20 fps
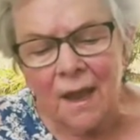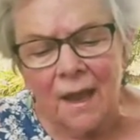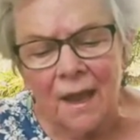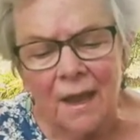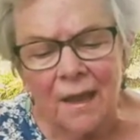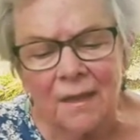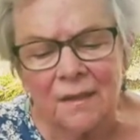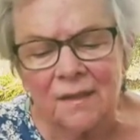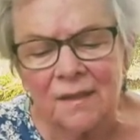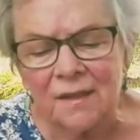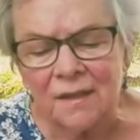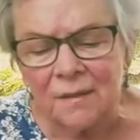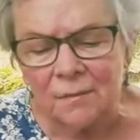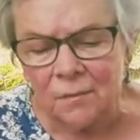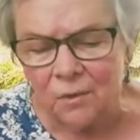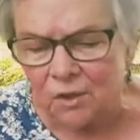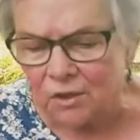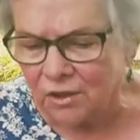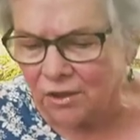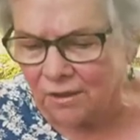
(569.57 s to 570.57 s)
and
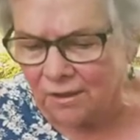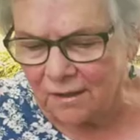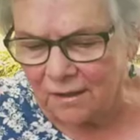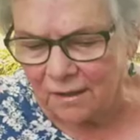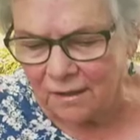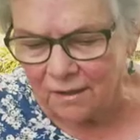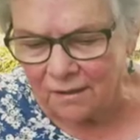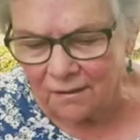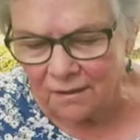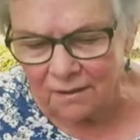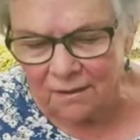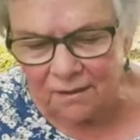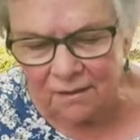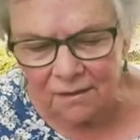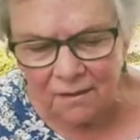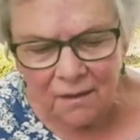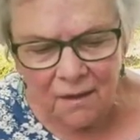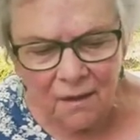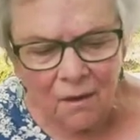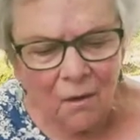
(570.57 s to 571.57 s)
smush
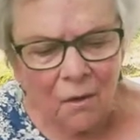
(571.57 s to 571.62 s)
kids